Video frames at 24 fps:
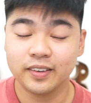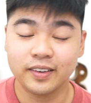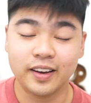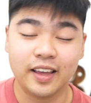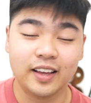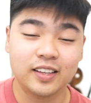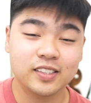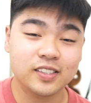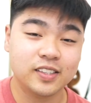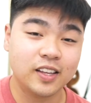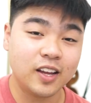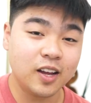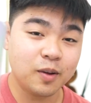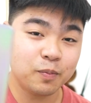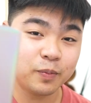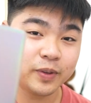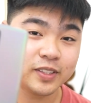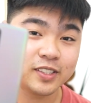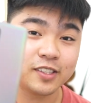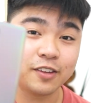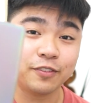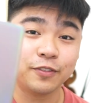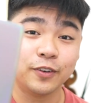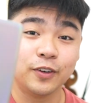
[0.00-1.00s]
Next up
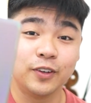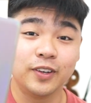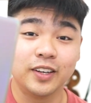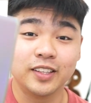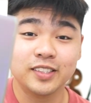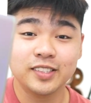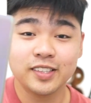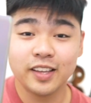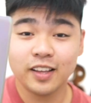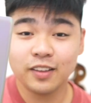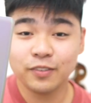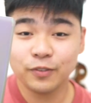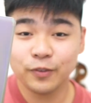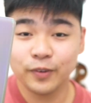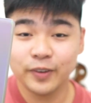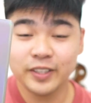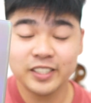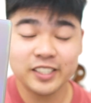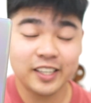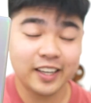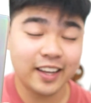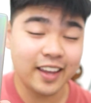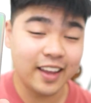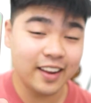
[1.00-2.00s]
is the phone itself,
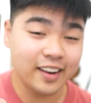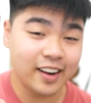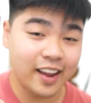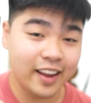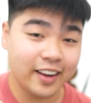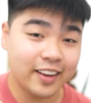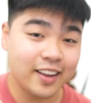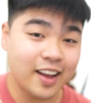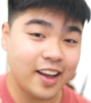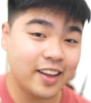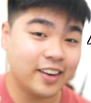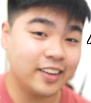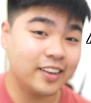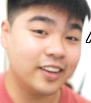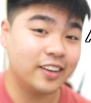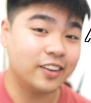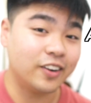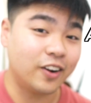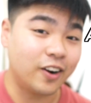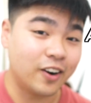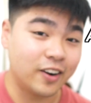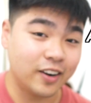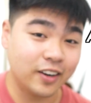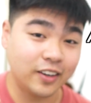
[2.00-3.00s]
which again I got in an
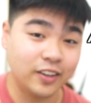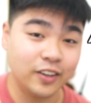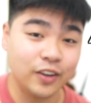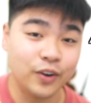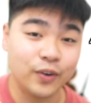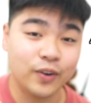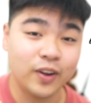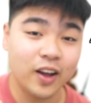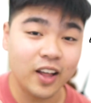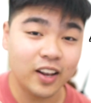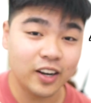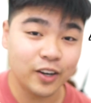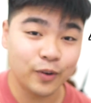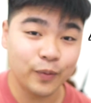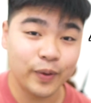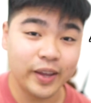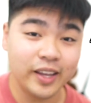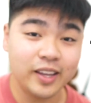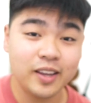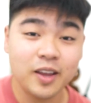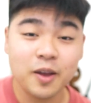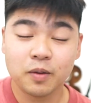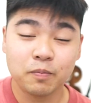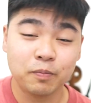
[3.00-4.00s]
Aura Glow
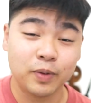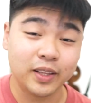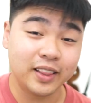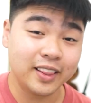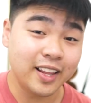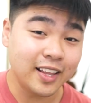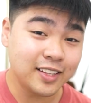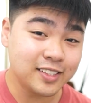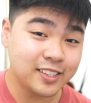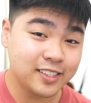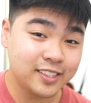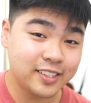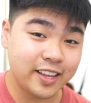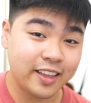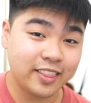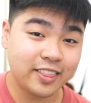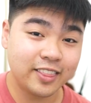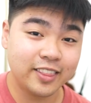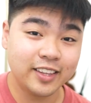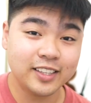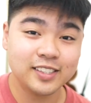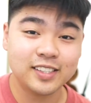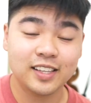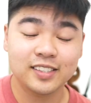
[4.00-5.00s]
colorway, but let's set
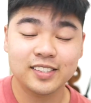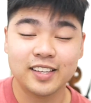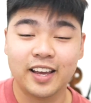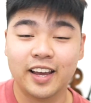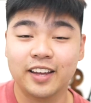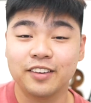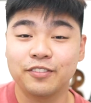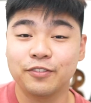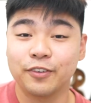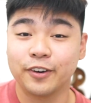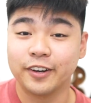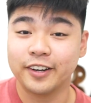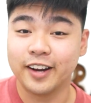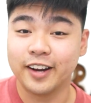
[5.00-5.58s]
this aside for